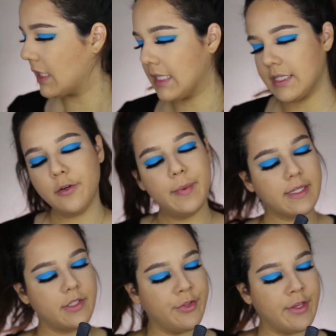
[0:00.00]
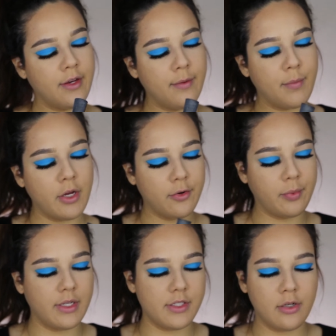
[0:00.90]
Let's go back to the Butter
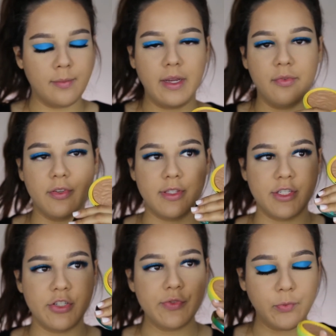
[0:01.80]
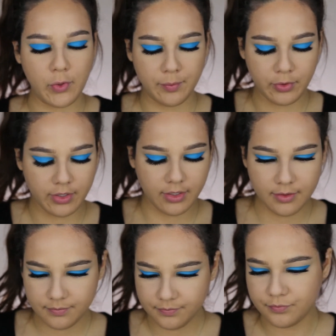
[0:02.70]
Bronzer by Physicians Formula.